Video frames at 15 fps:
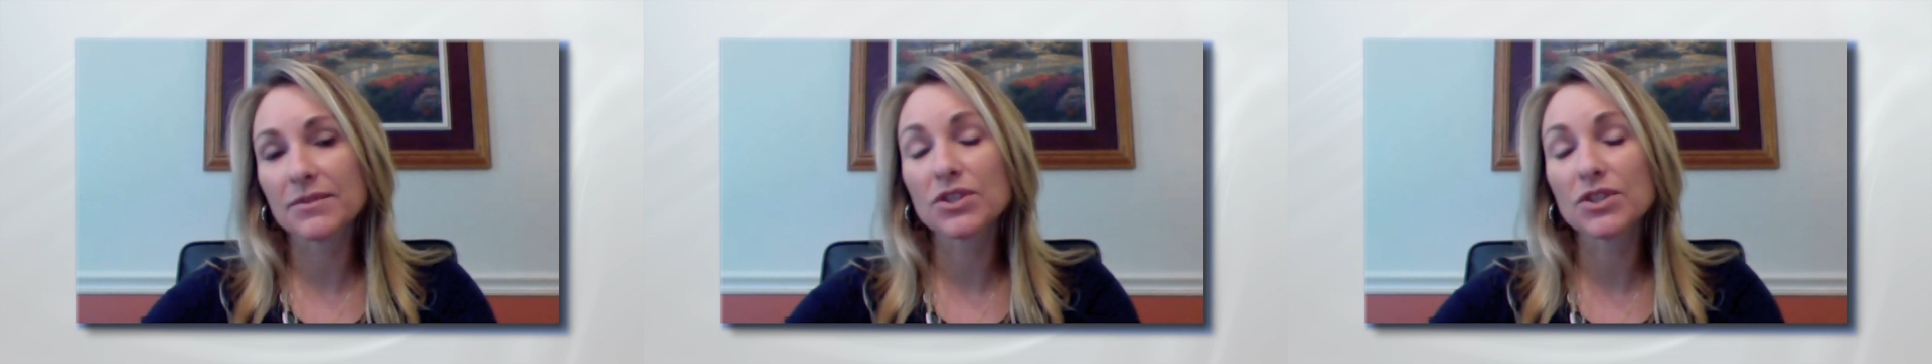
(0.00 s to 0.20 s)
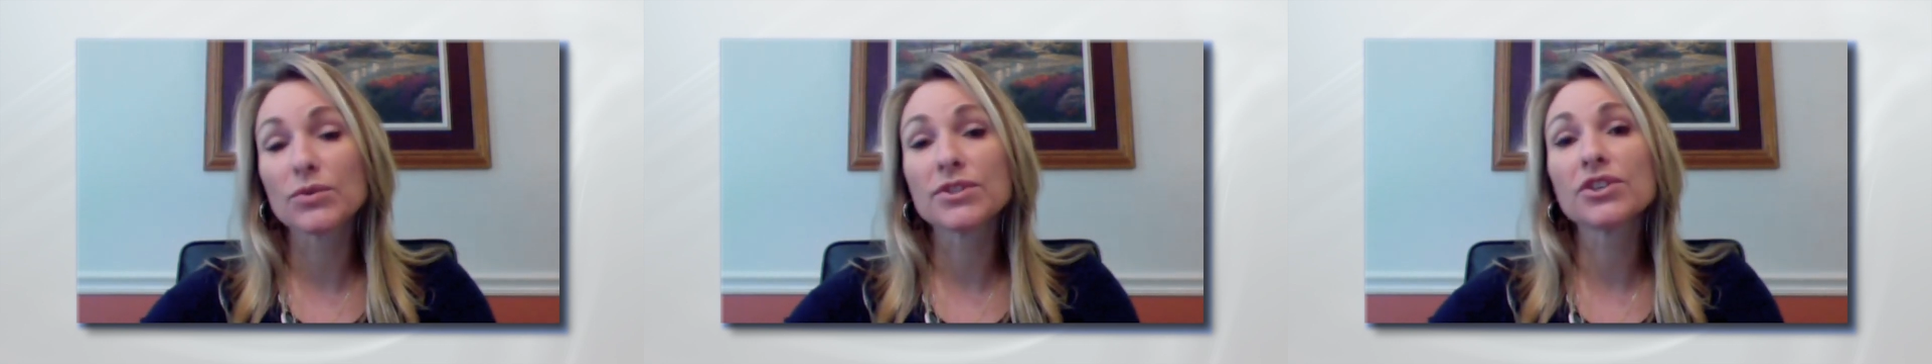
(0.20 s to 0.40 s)

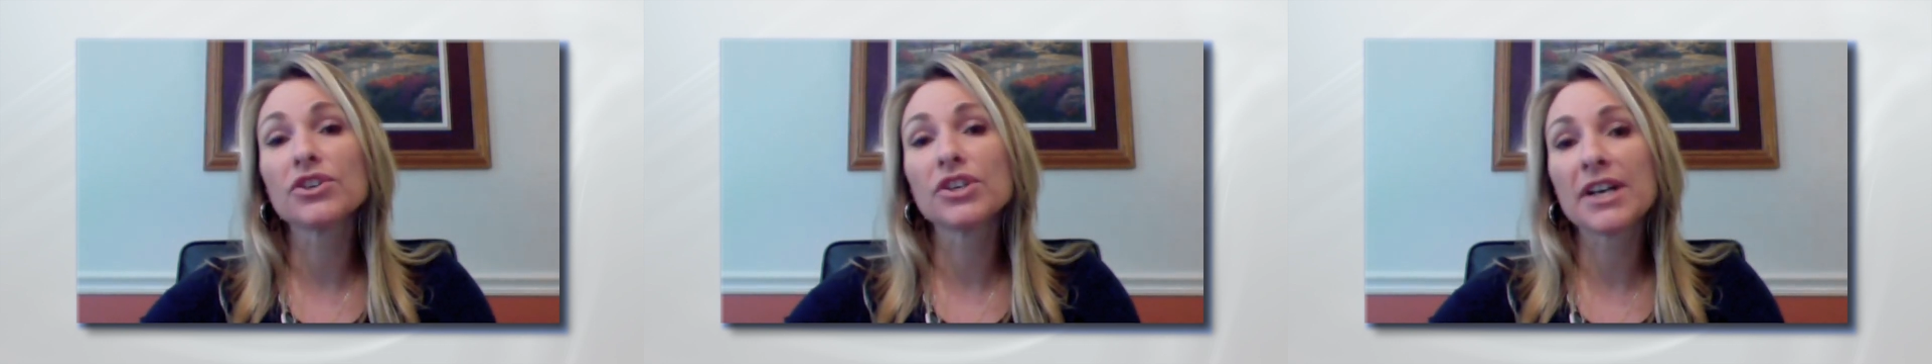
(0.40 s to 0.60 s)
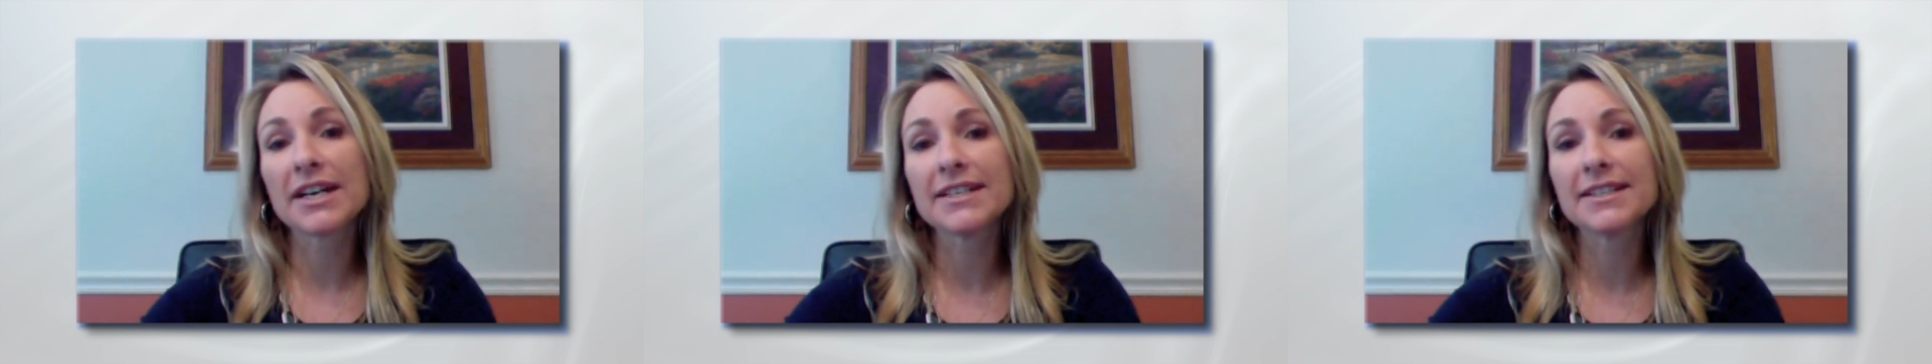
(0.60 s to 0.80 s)
So it's a
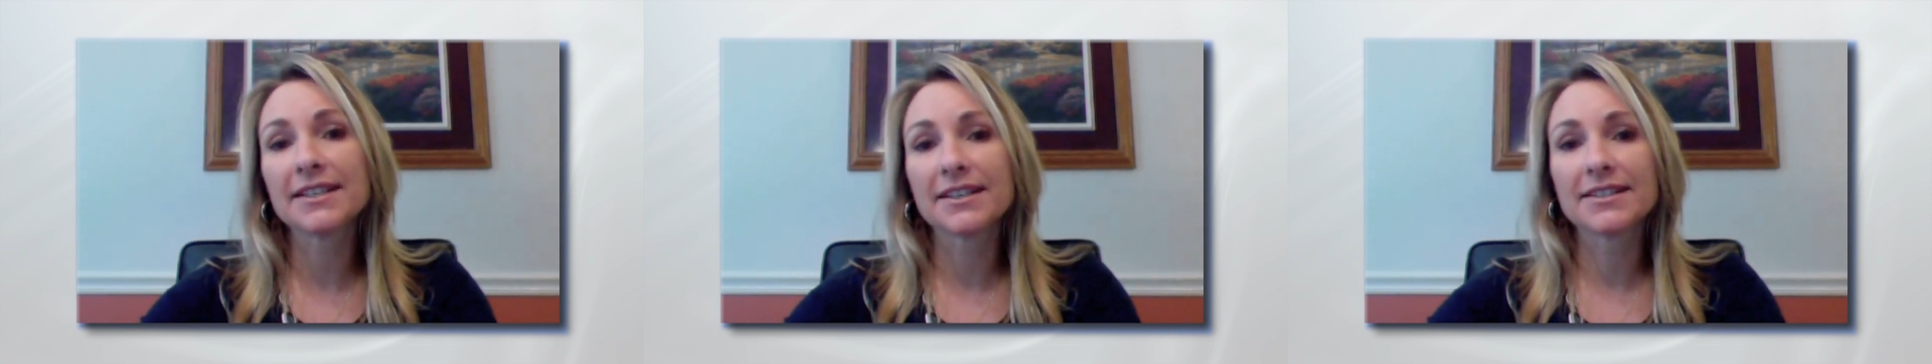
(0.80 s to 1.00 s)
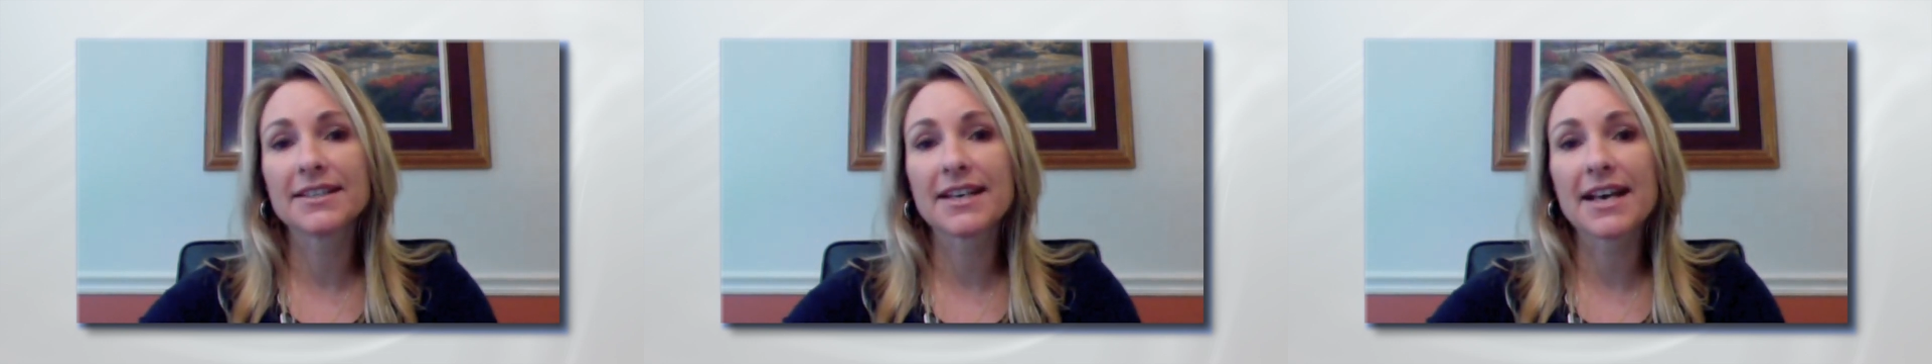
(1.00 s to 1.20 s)
good
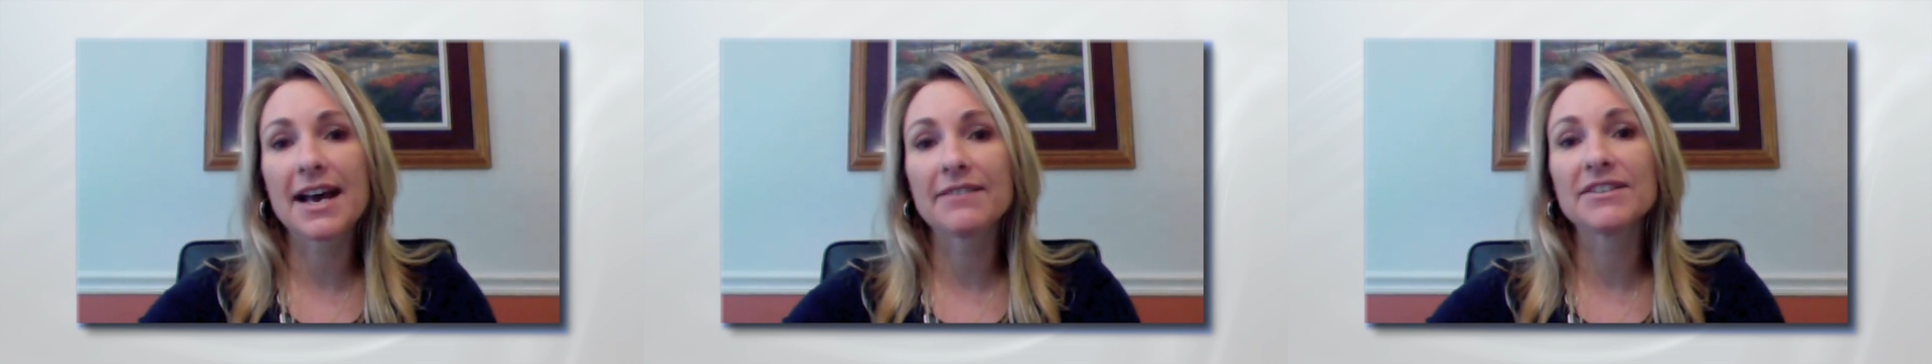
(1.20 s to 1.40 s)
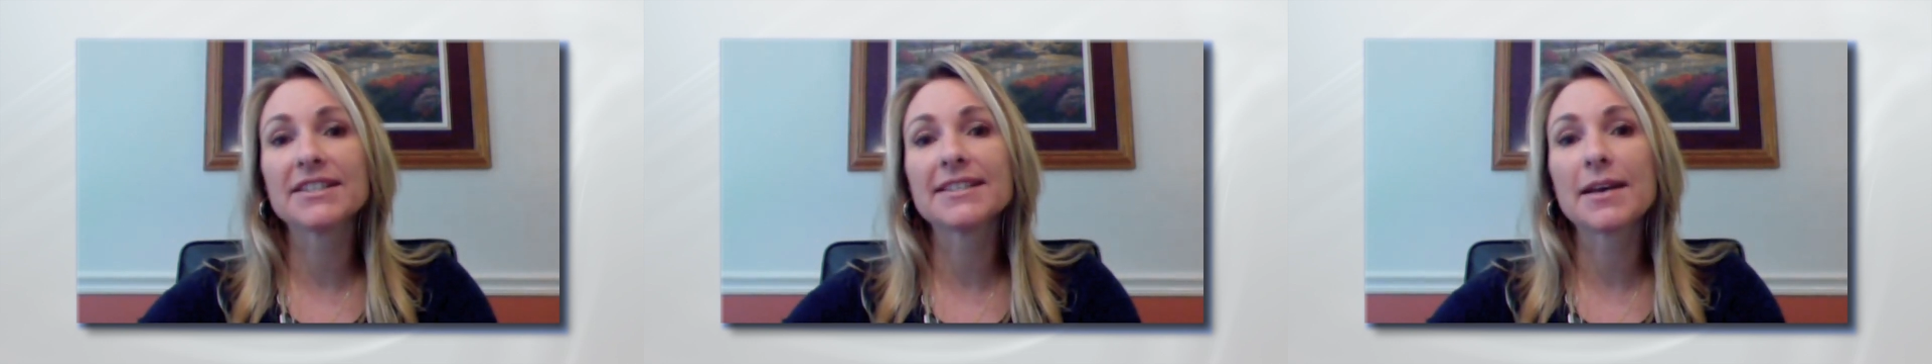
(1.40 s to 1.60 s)
idea to
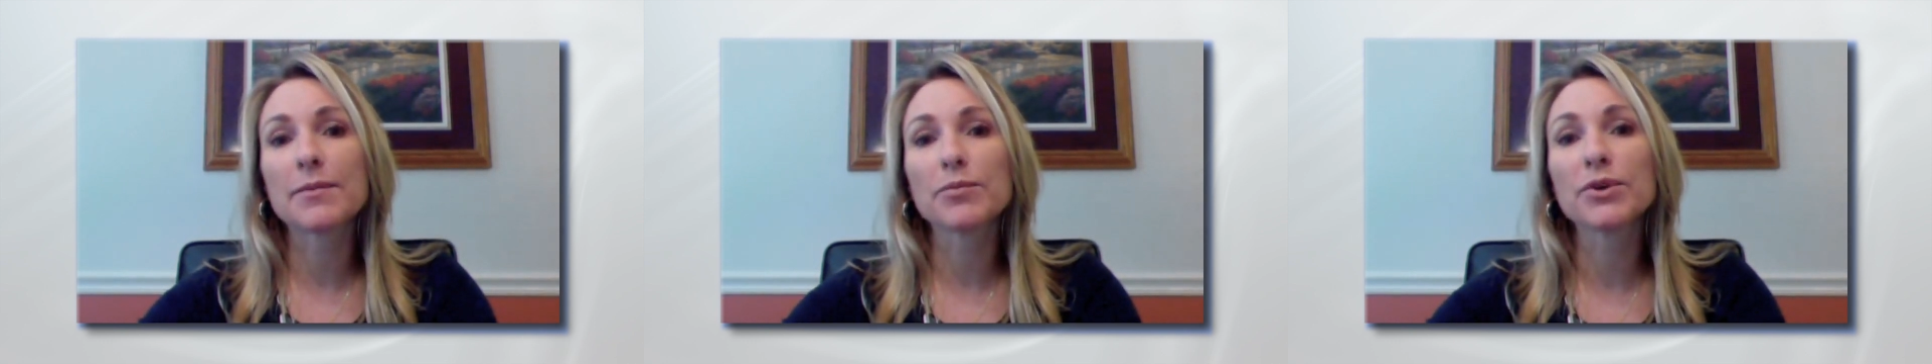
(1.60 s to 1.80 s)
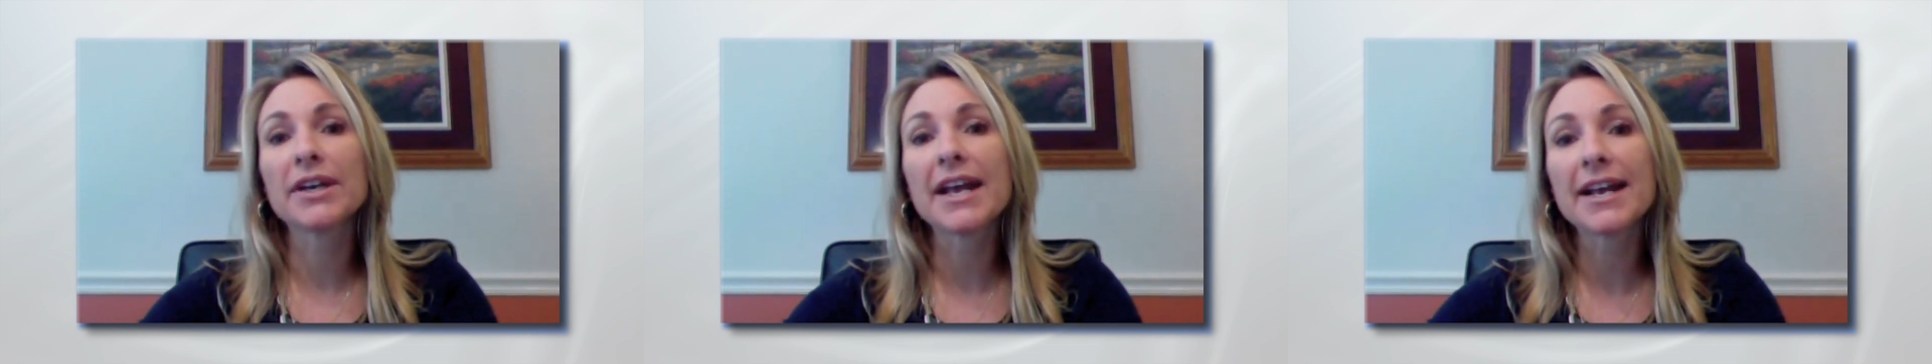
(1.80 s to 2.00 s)
have a
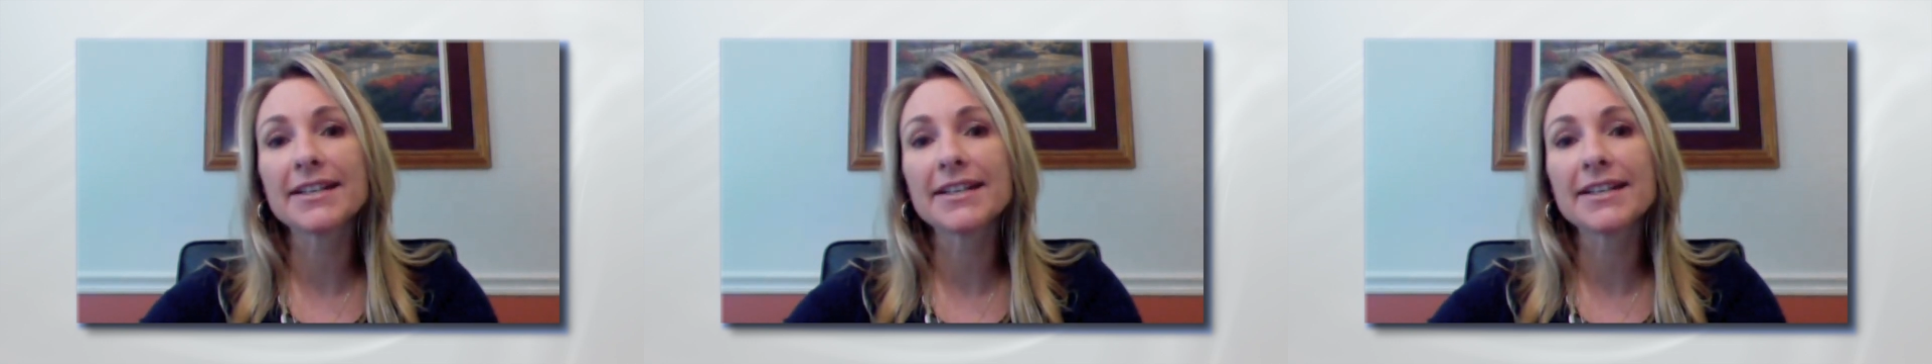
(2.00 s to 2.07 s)
separate